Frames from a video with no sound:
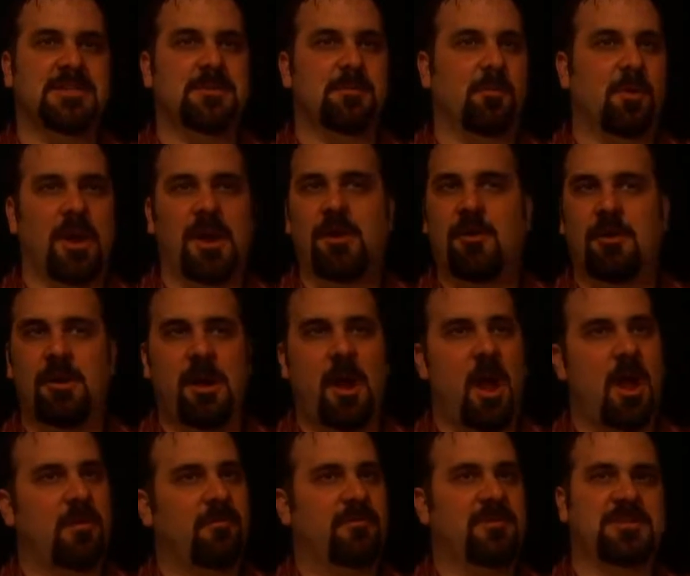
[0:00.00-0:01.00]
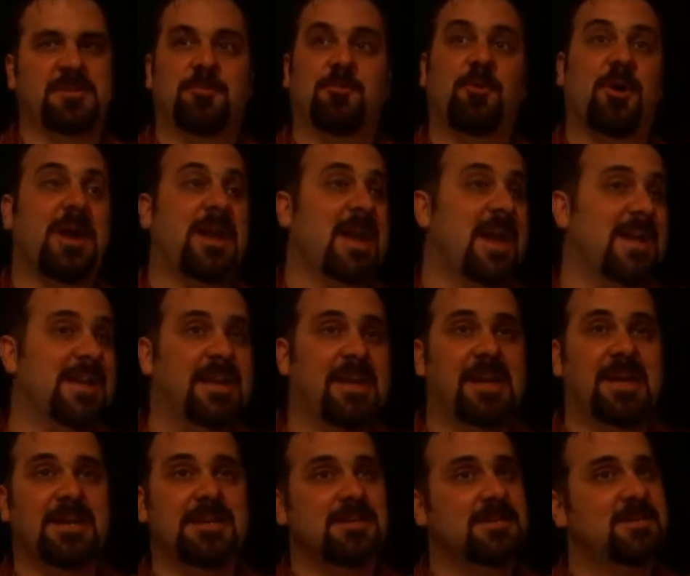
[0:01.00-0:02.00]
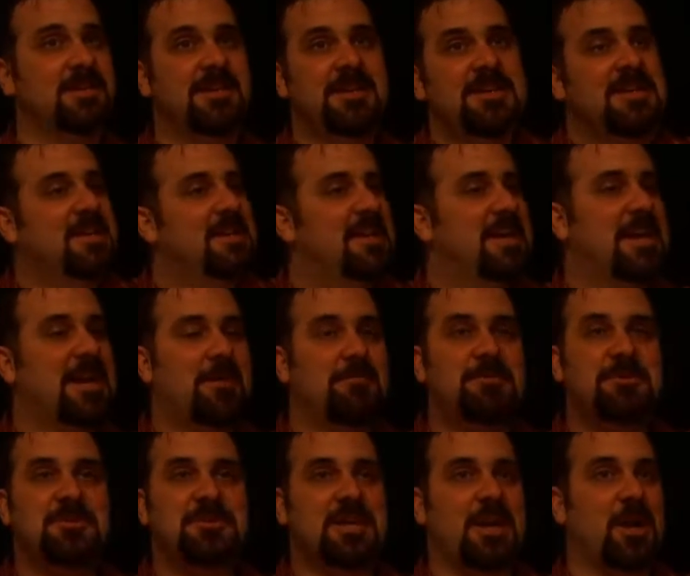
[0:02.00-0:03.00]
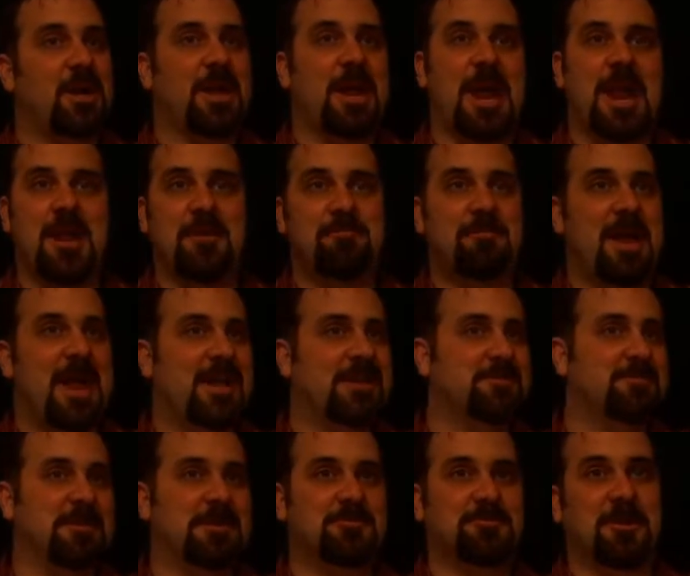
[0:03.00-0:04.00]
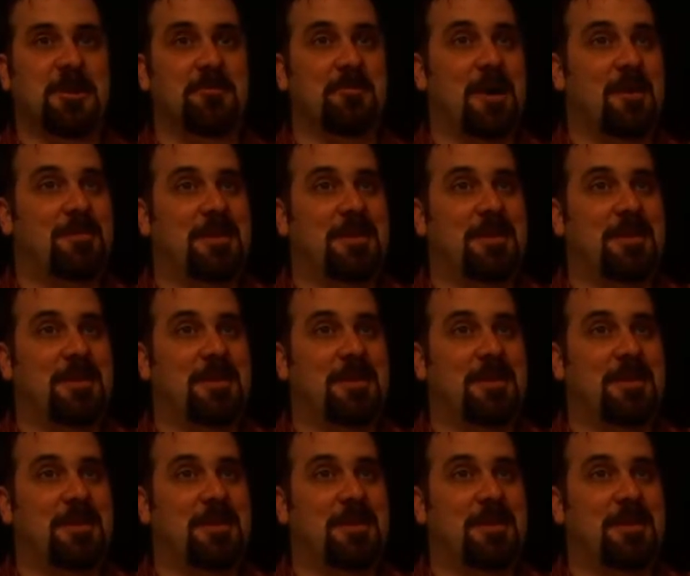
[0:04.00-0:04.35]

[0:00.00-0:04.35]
some great choreography, some great ideas, and I'm just there to kind of pass between while